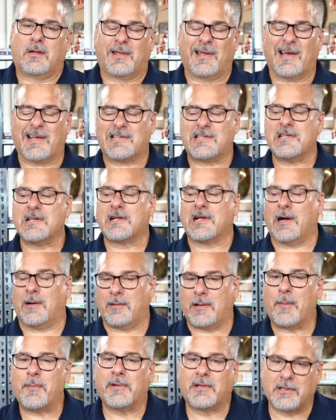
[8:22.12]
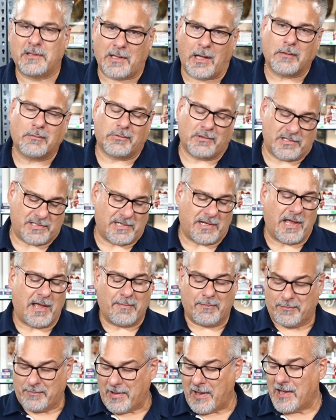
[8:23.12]
Yeah, I seen a couple. I mean, listen, I
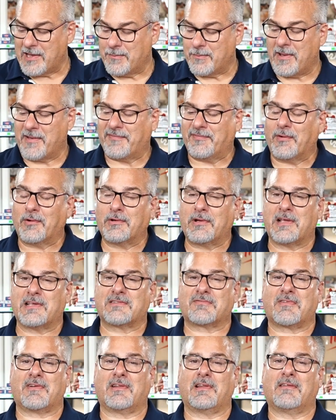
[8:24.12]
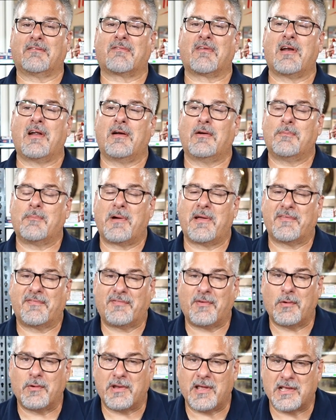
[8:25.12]
my my phone has my
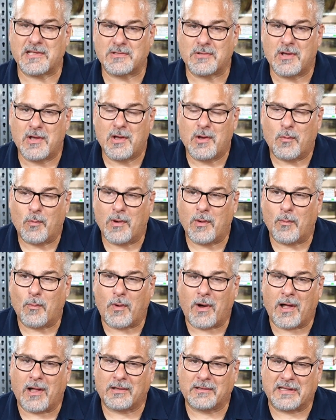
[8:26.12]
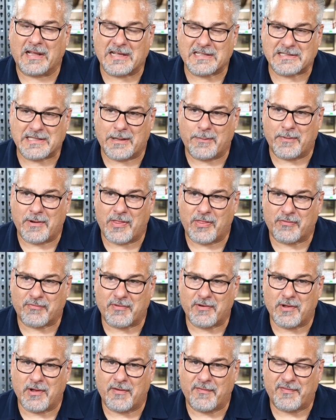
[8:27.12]
phone has went wild last night with a,
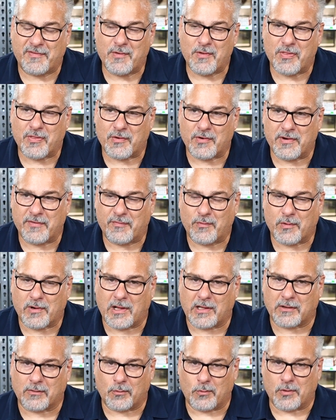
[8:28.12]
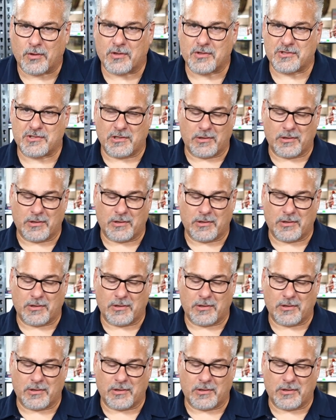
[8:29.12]
three, a few thirty-four dollar orders.